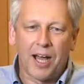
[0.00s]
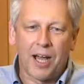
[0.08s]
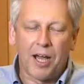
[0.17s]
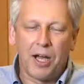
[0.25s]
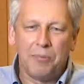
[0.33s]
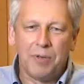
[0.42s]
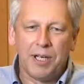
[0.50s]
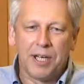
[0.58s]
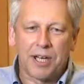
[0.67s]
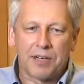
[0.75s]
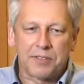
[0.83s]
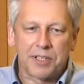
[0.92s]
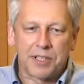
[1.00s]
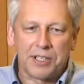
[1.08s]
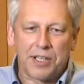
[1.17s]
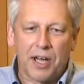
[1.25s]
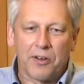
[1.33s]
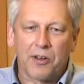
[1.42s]
Um, and I've certainly
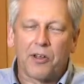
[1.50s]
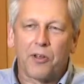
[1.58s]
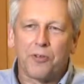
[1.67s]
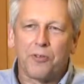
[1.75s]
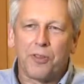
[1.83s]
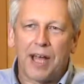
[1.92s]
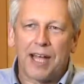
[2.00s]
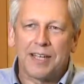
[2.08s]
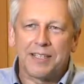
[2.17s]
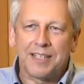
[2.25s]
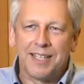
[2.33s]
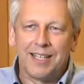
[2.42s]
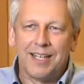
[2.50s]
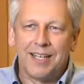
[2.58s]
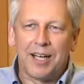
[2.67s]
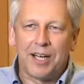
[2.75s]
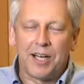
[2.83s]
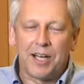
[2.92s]
done a lot of that
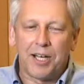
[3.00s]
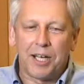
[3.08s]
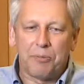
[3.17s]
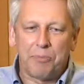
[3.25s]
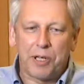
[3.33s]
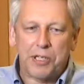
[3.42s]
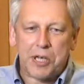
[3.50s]
uh, in my